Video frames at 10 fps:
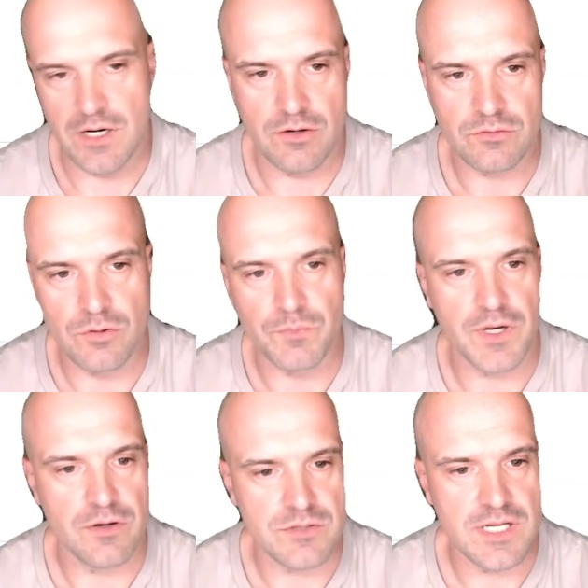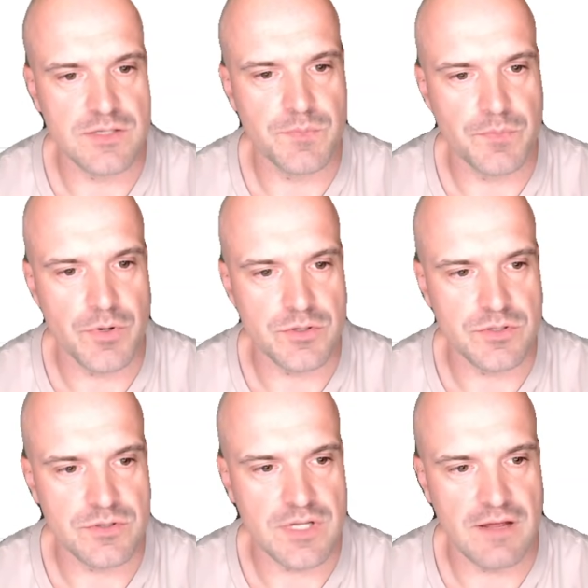company or
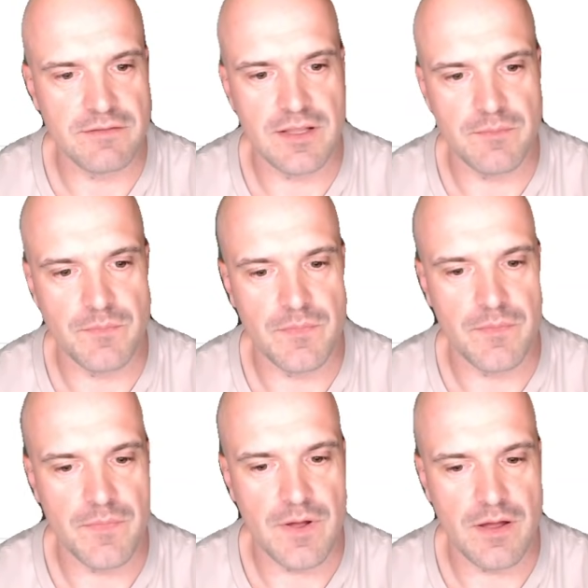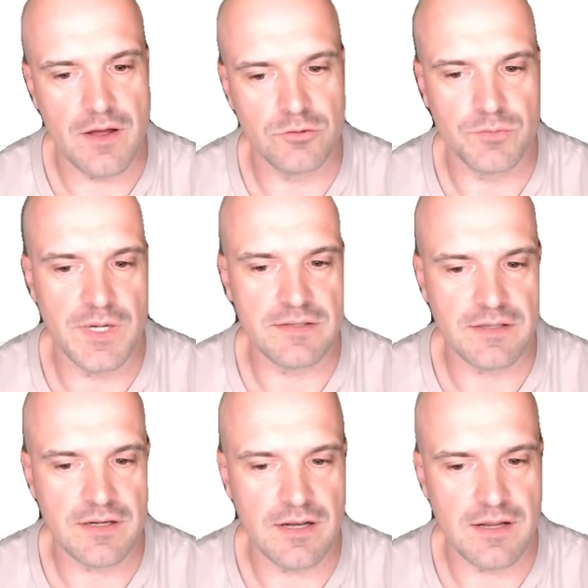salespersons, have them
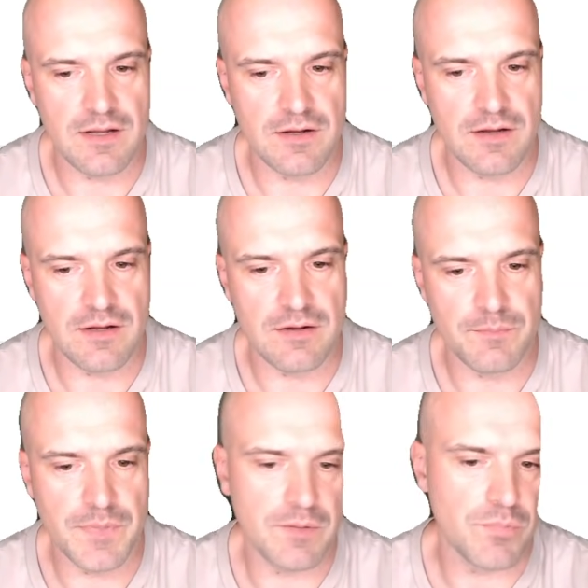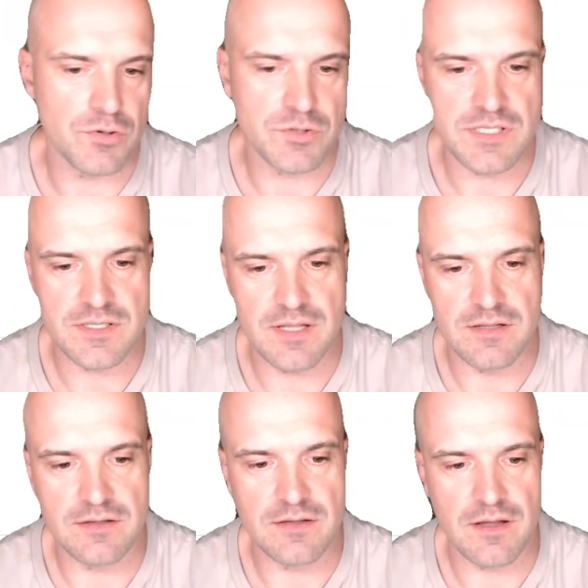automatically be processed
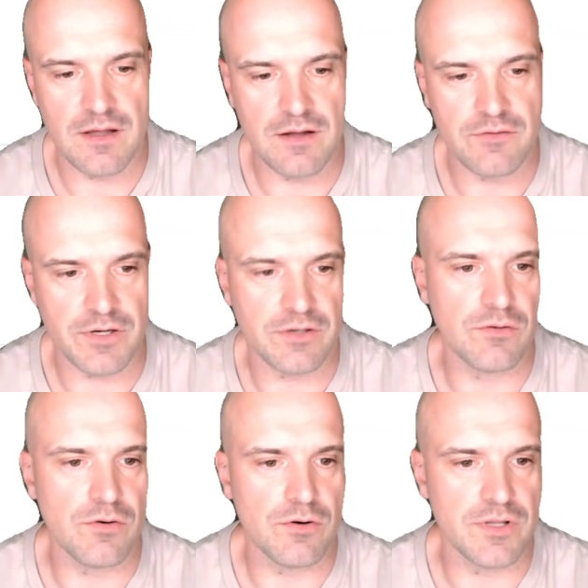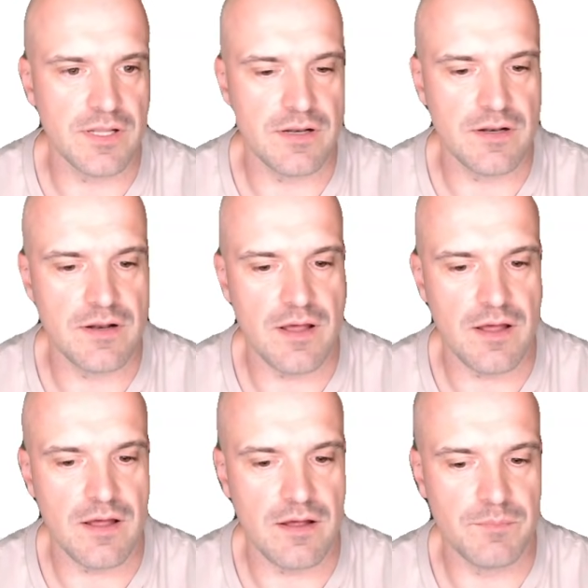and record in
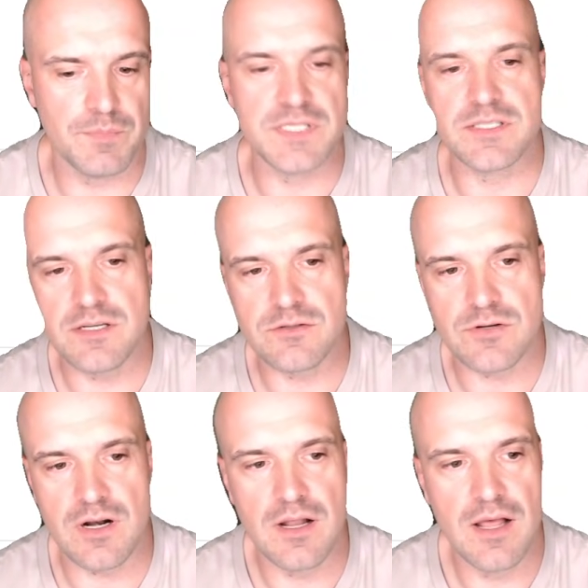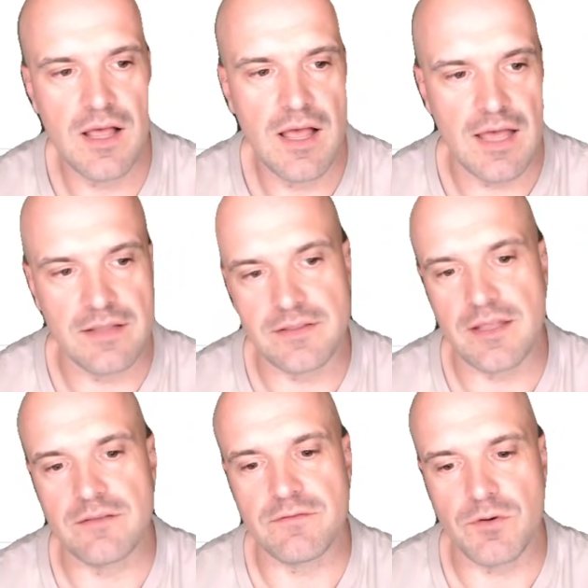Business Central. And
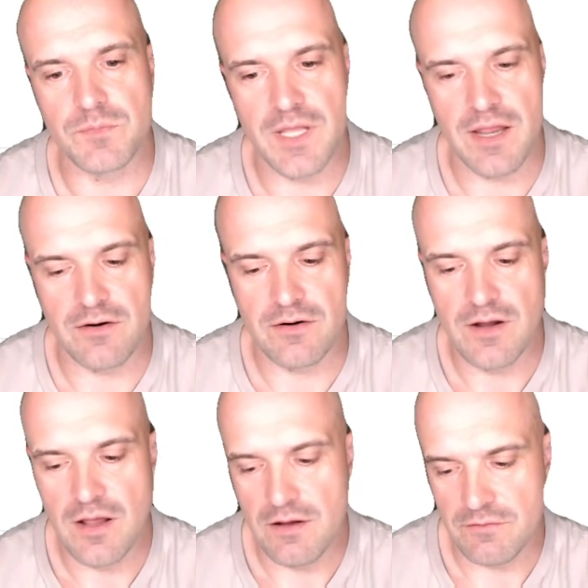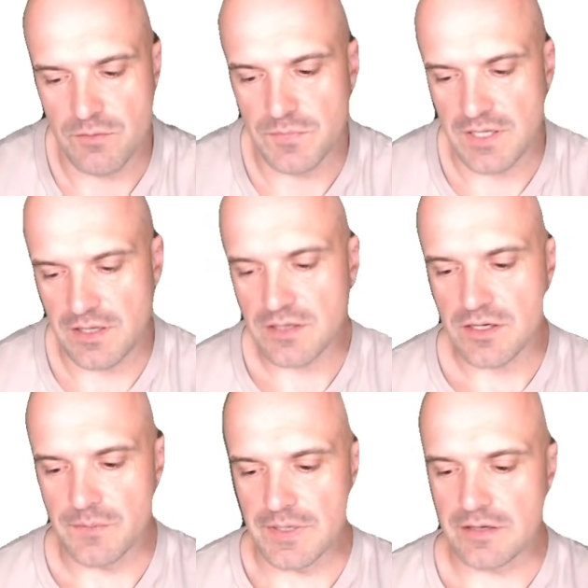then from there, from the
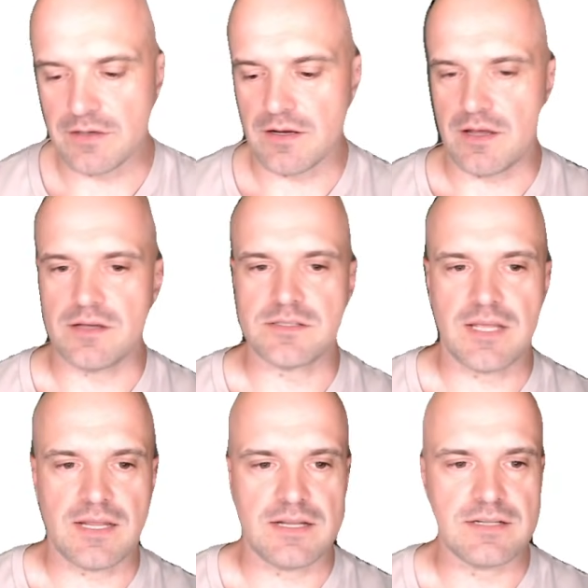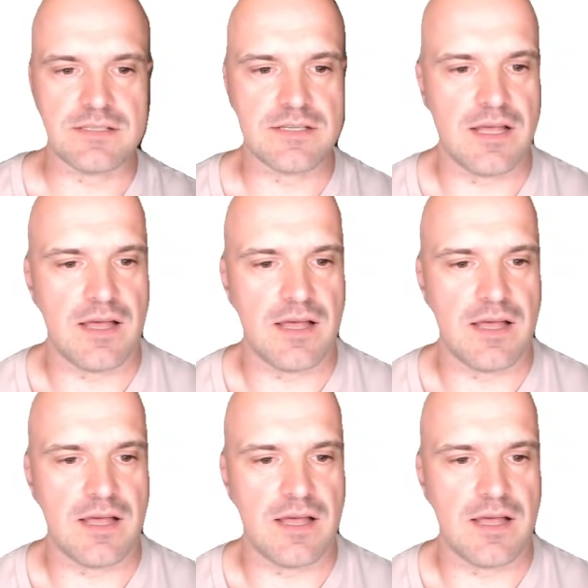incoming sales